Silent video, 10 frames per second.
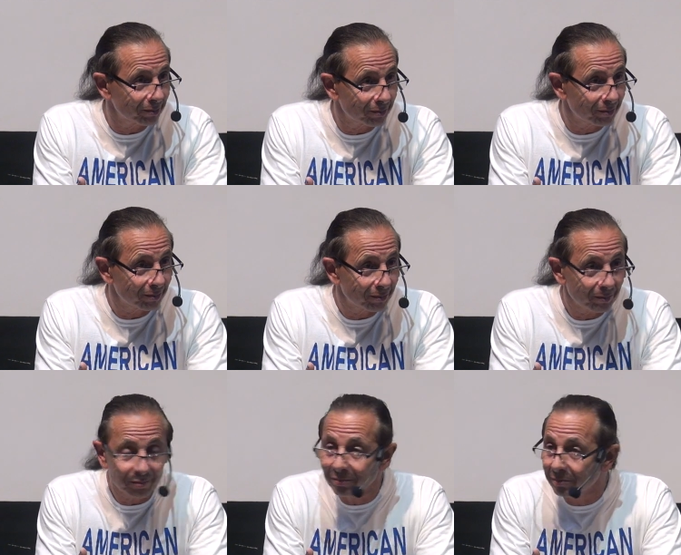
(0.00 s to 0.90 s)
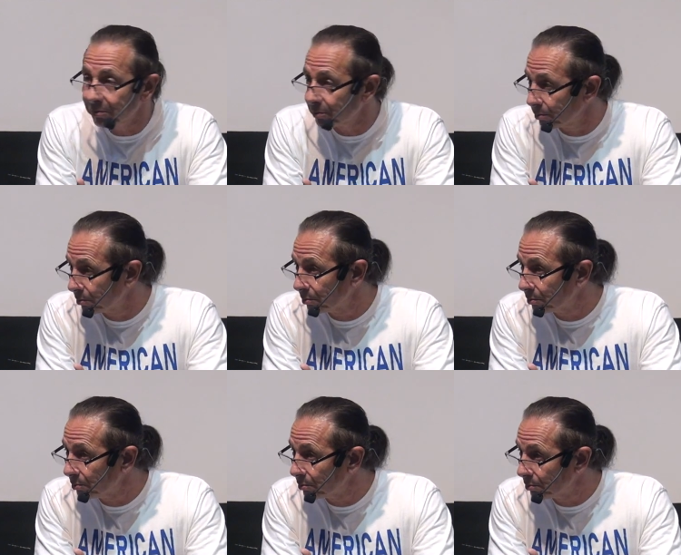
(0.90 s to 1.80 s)

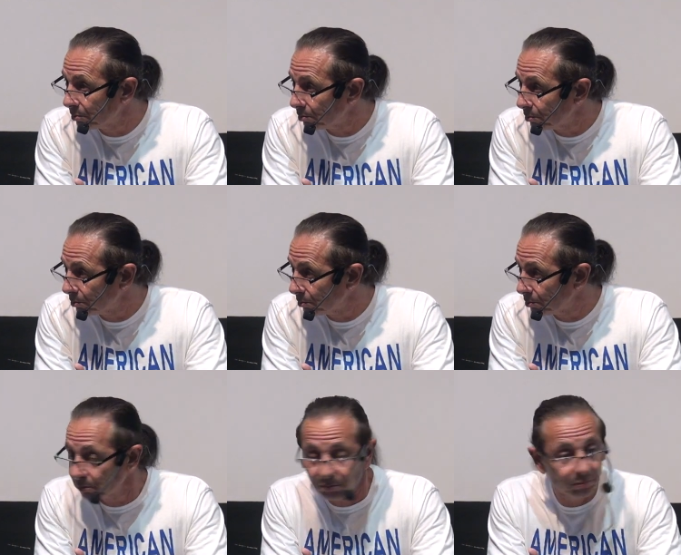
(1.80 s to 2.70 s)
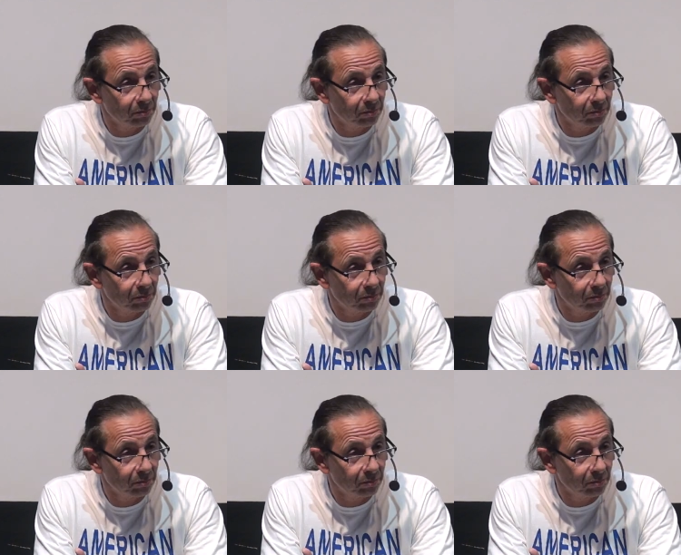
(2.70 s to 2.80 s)
[no speech]